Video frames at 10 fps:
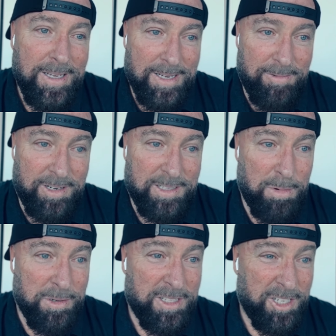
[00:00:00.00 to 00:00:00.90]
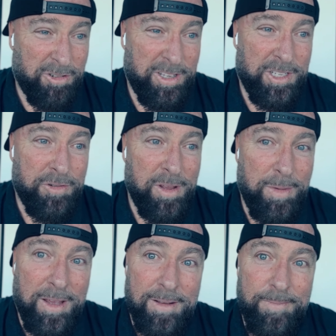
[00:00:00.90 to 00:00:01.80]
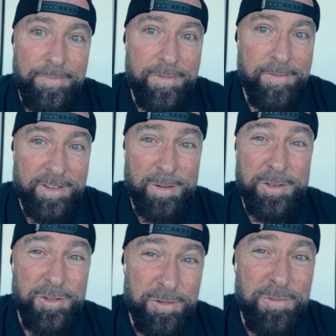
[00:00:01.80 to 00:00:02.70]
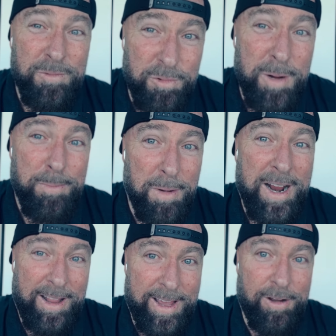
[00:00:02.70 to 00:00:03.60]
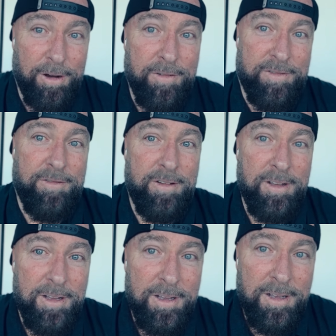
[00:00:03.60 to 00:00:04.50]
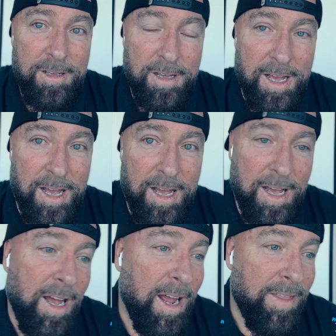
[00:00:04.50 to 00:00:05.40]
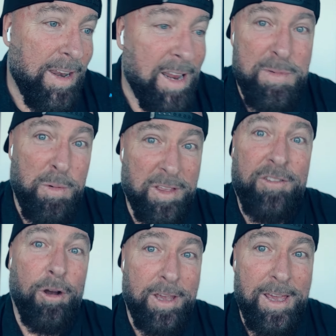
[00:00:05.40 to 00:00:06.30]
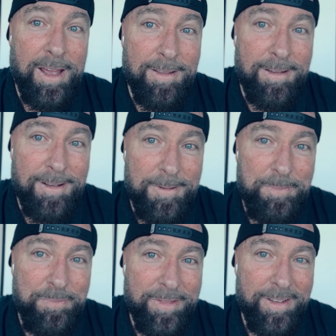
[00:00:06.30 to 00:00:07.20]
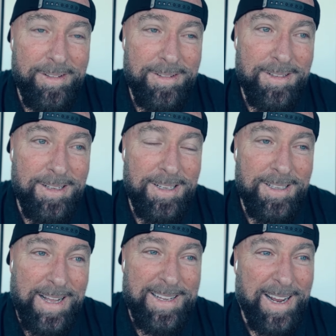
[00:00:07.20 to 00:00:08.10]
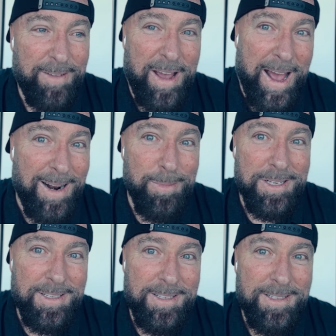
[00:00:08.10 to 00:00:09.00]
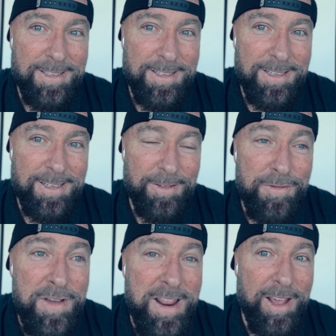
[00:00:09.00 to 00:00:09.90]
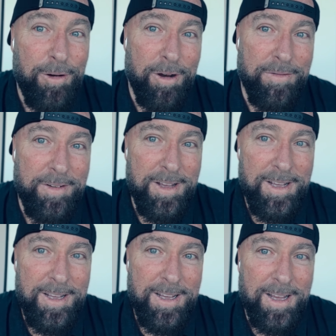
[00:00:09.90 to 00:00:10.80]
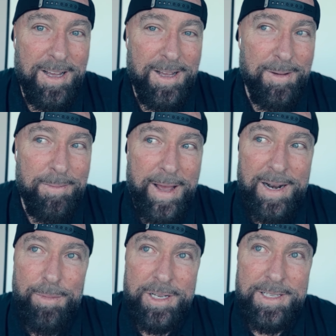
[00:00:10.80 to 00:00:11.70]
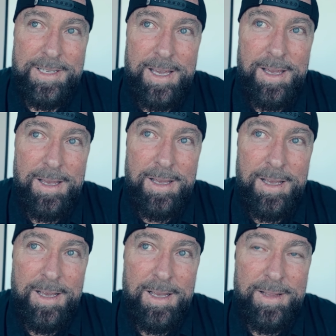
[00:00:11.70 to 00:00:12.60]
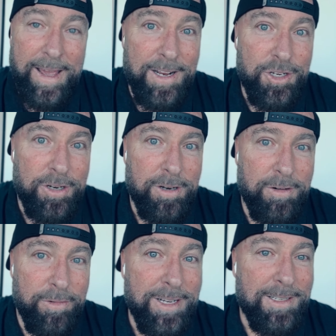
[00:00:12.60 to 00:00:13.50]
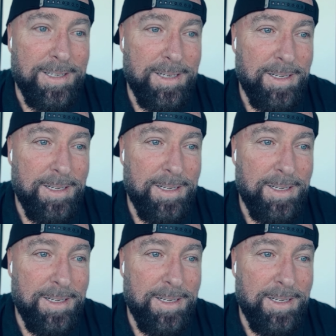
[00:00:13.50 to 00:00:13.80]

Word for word: where someone was literally screaming for someone to rip my leg off uh, and then hit me with a soggy end. That kind of animus, feeding off um, animosity, danger, risk.